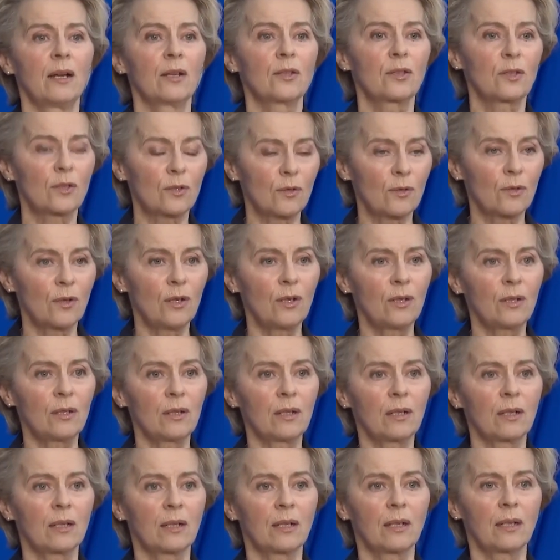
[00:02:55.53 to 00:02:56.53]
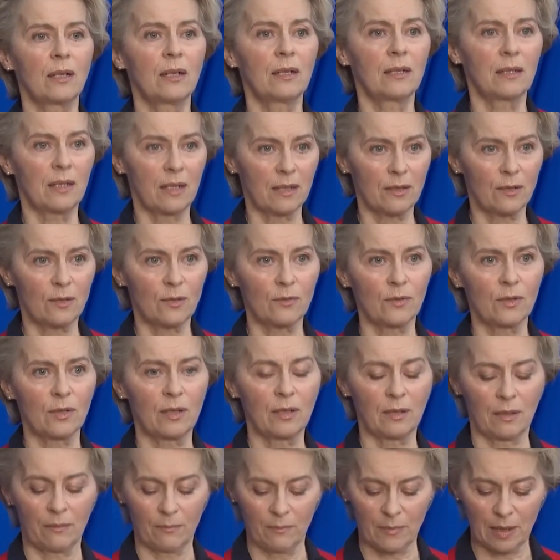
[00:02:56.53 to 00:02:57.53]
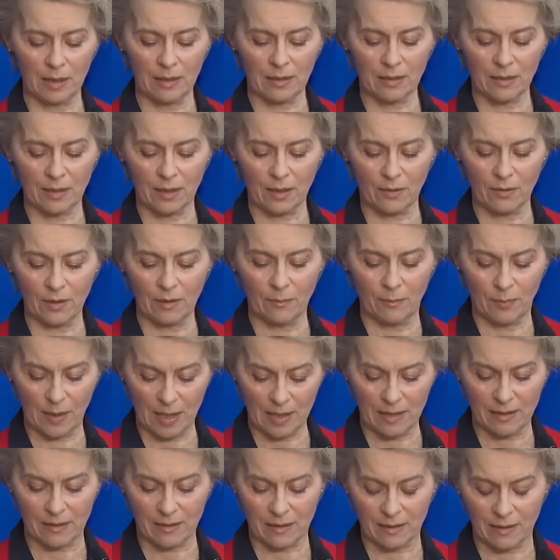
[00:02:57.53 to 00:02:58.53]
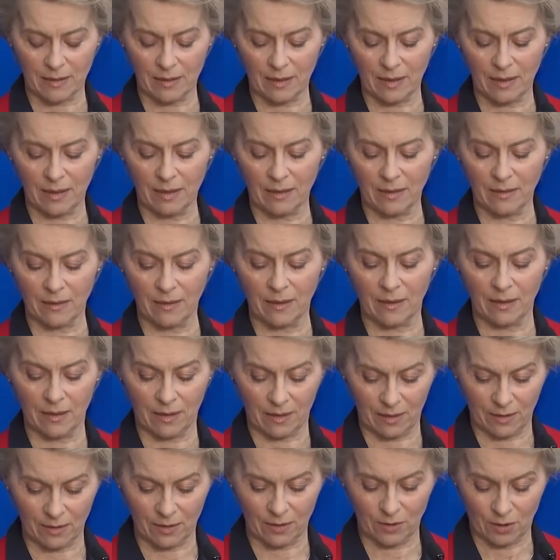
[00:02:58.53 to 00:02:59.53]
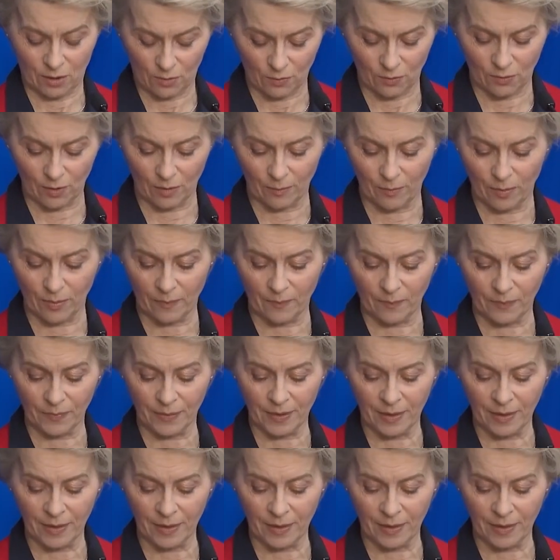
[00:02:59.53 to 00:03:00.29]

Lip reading: a strong industrial military base in Europe.